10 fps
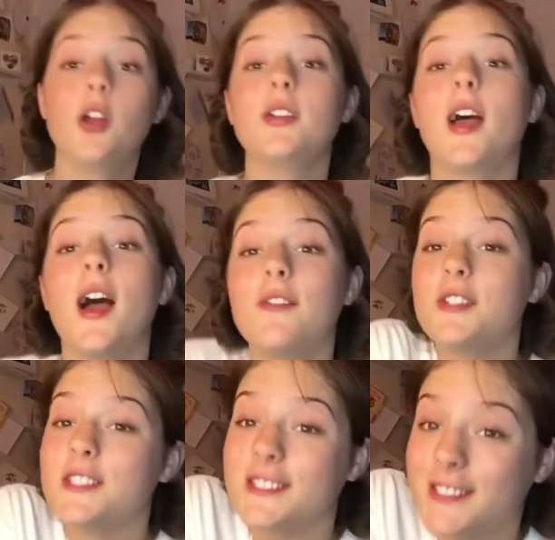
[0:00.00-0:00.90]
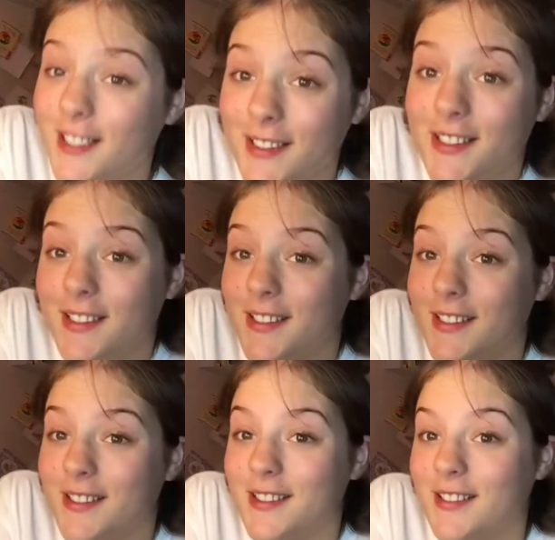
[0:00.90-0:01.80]
haven't
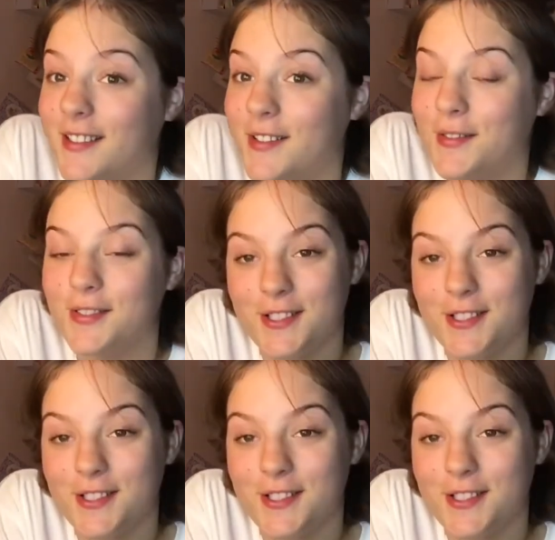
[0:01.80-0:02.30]
decided what